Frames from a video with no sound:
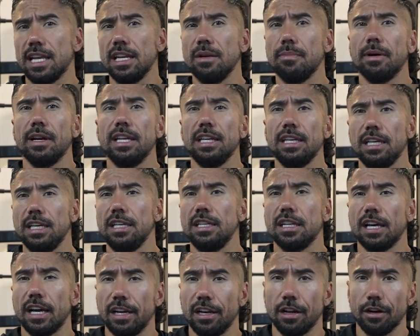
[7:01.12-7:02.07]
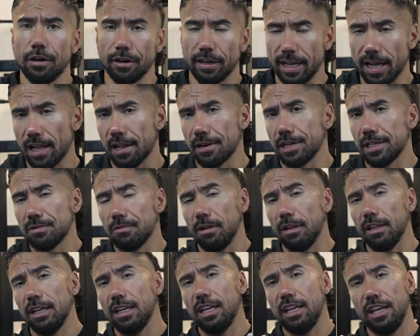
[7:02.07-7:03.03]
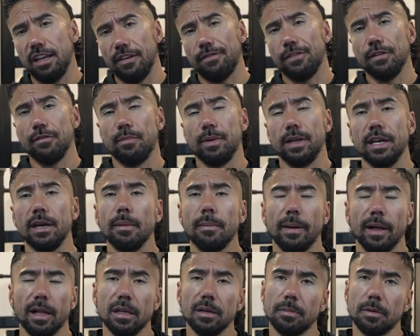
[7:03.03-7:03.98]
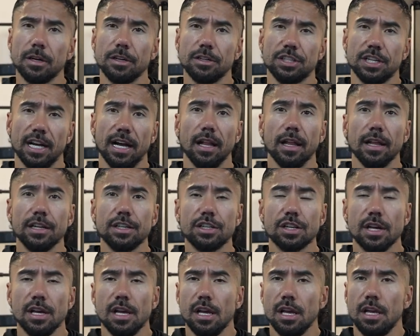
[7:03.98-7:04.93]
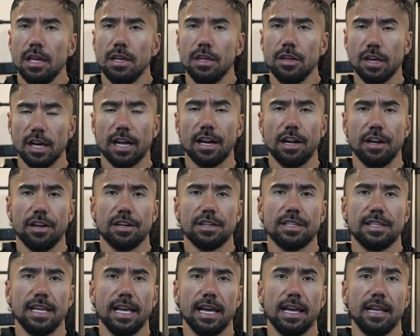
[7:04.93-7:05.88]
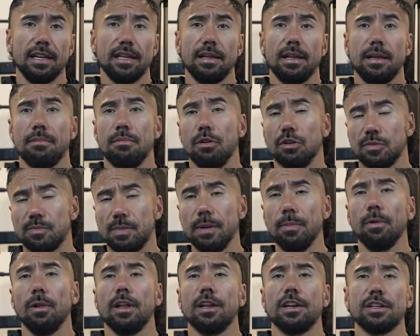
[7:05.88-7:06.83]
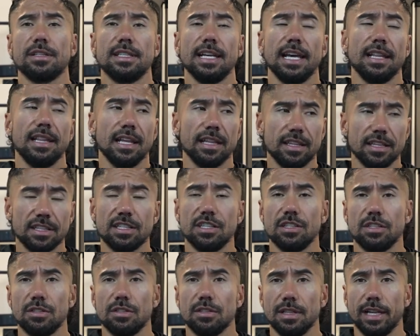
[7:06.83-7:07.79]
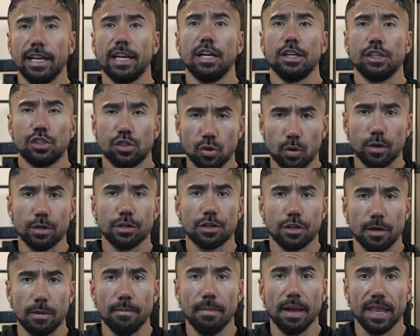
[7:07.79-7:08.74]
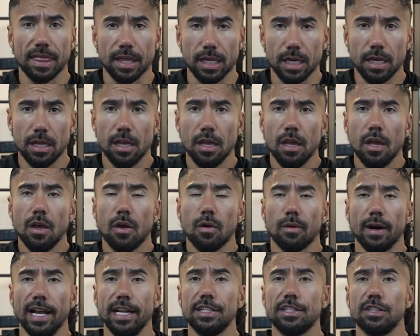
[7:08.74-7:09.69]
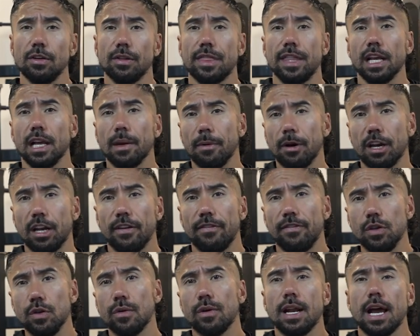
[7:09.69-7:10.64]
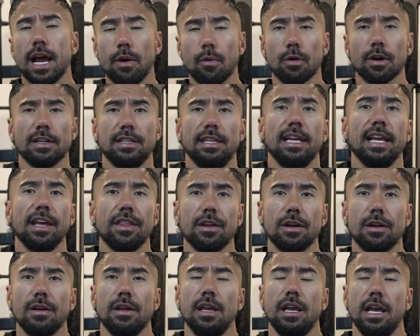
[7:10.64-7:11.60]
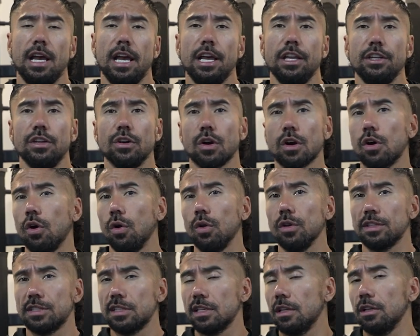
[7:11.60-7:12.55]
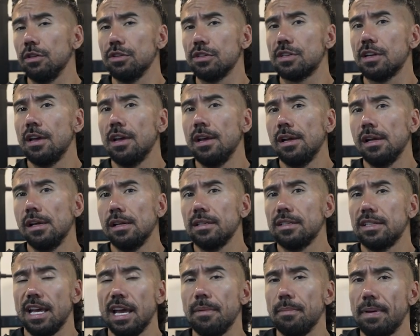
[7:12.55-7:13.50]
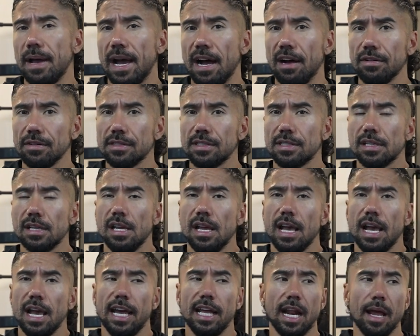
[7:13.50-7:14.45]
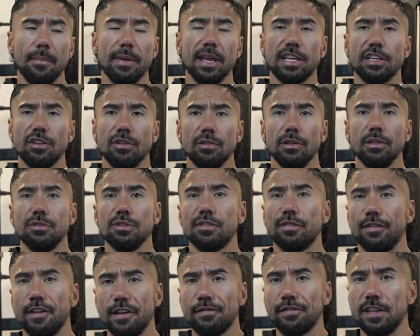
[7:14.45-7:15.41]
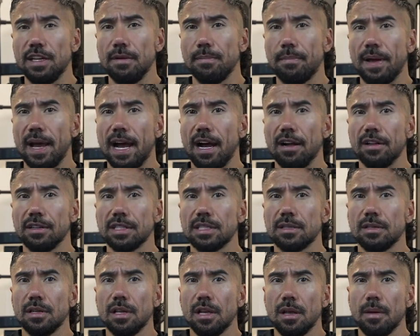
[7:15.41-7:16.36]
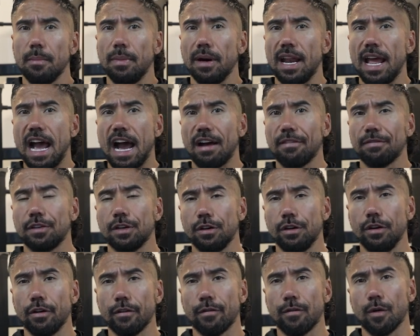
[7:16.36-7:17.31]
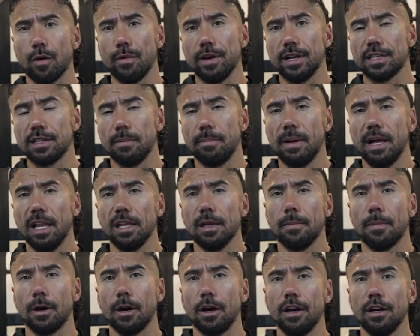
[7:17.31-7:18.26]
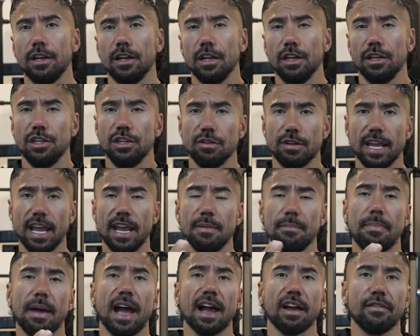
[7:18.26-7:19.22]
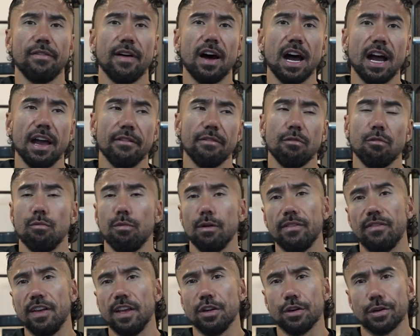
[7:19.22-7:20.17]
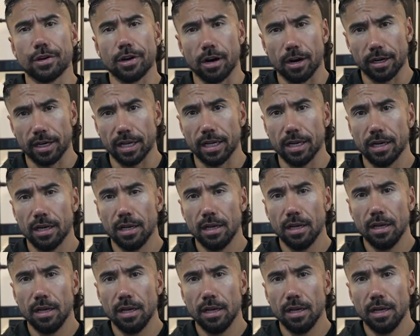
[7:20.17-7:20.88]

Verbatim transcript: anybody eat 900 calories? Well, if you've been in a belly burn challenge, you got to understand, and most people understand that this is like a short term method, right? So think about it. If you and I work together and your goal is to lose 10 pounds and I make you lose 15 pounds, but after your four weeks of belly burn, you gain back five, we've hit your target.